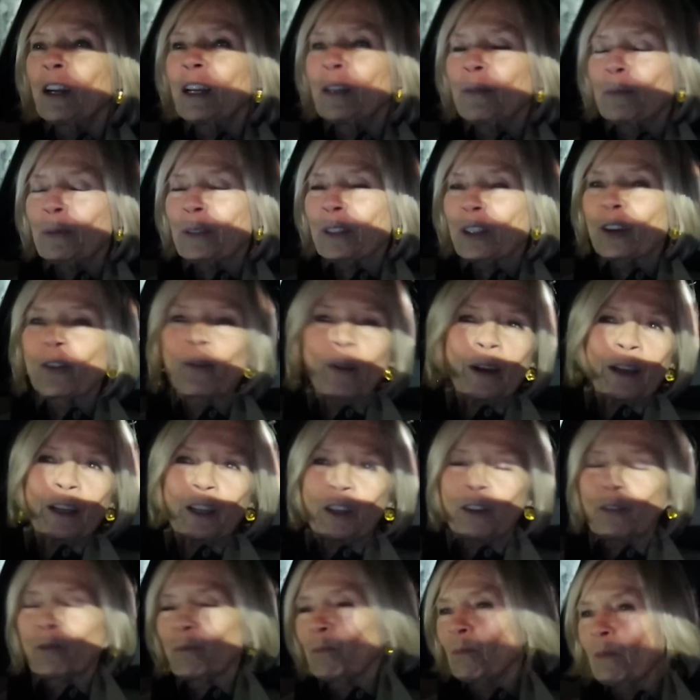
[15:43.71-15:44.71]
it was a great,
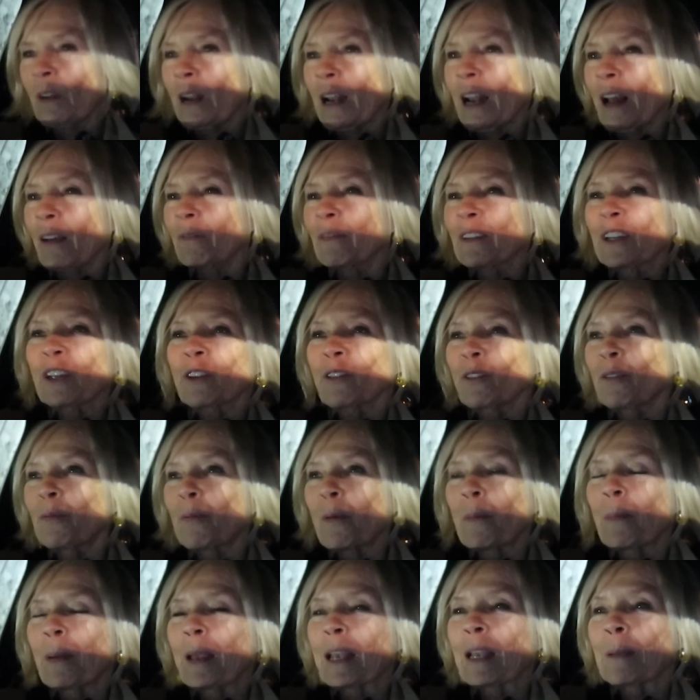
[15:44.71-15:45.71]
lovely group
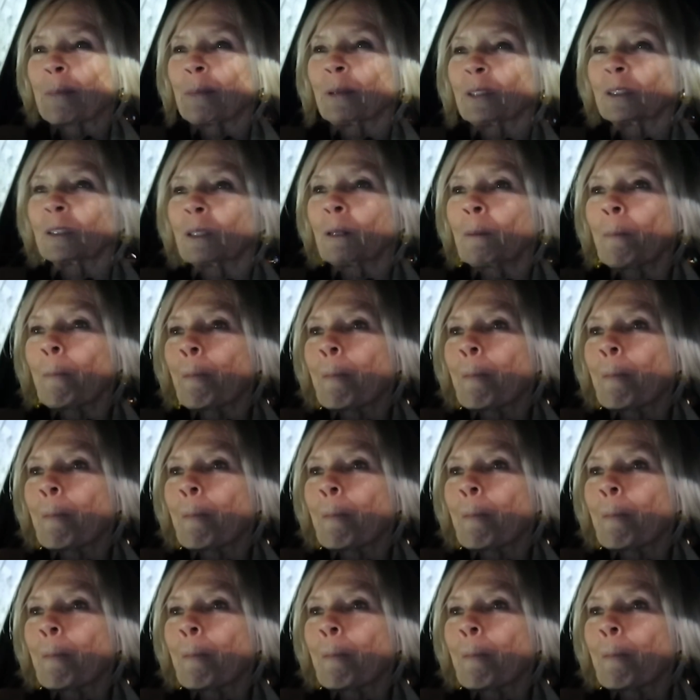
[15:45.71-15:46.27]
of people.